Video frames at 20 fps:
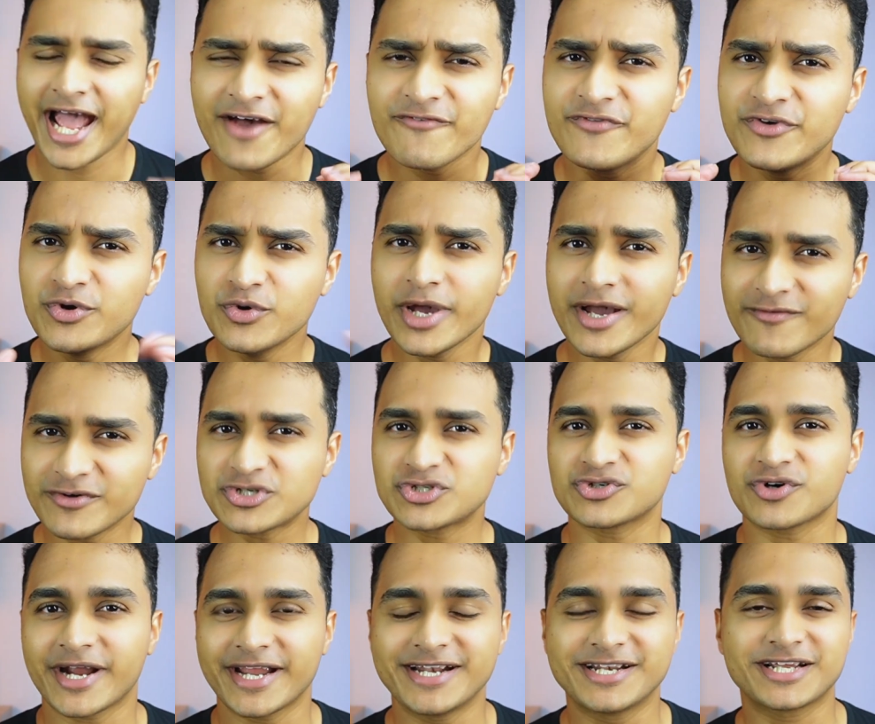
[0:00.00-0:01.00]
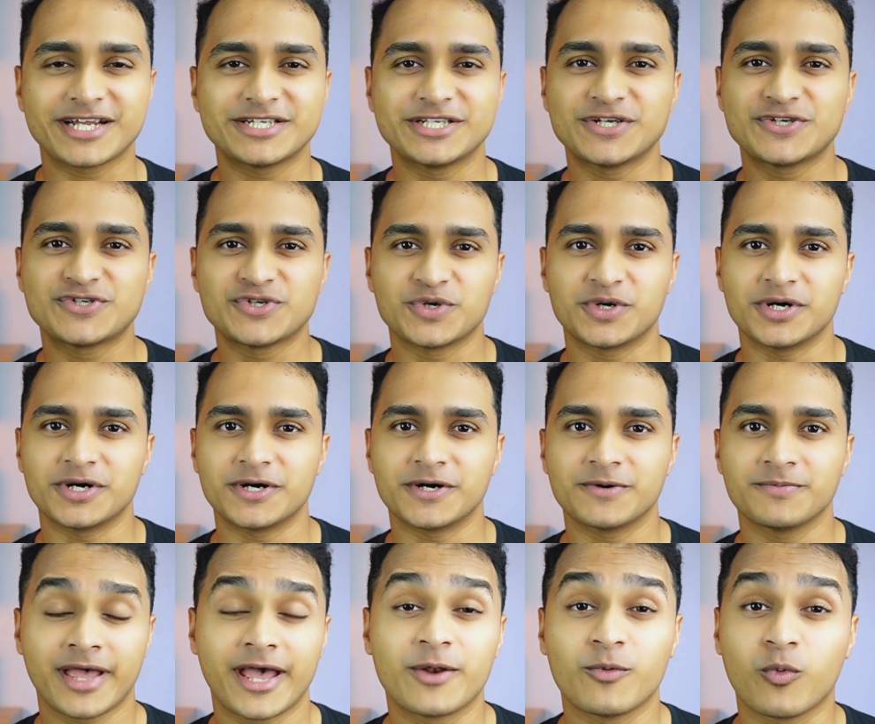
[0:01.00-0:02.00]
Have you ever tried cutting
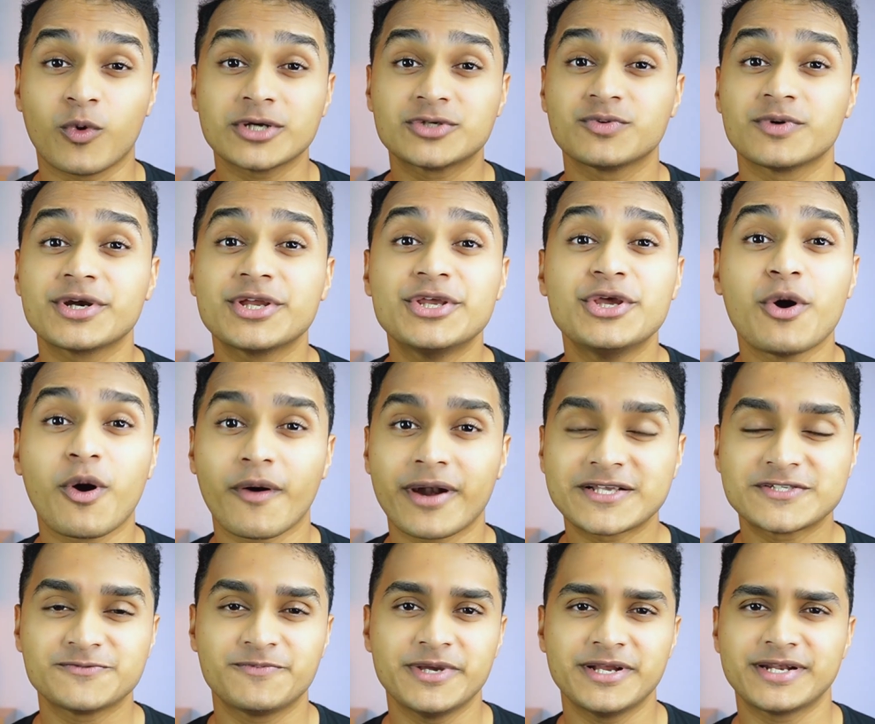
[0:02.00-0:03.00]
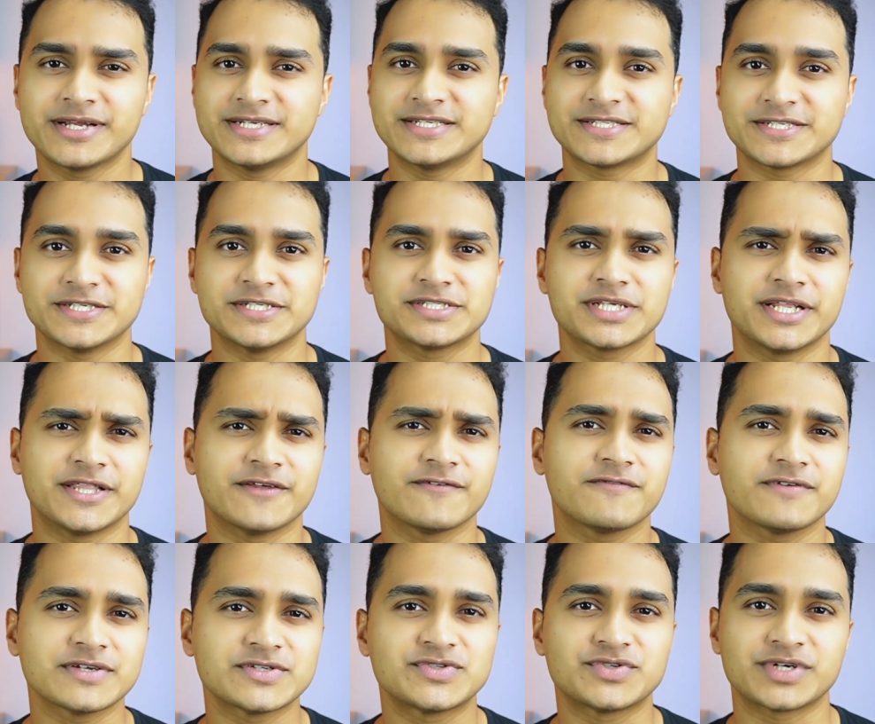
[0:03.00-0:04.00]
sugar? And what were your experiences in the
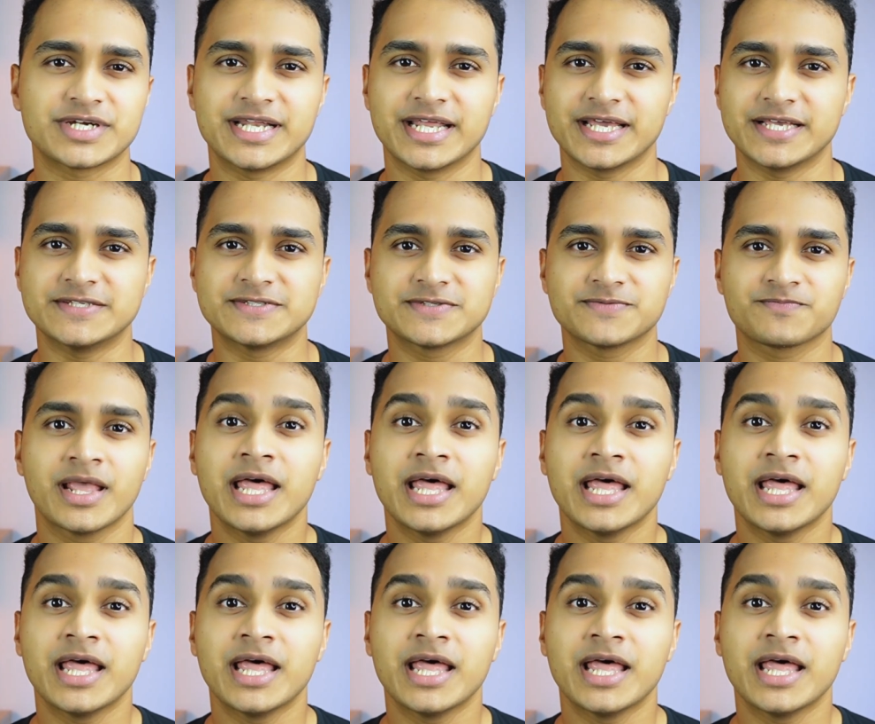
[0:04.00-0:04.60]
first three days.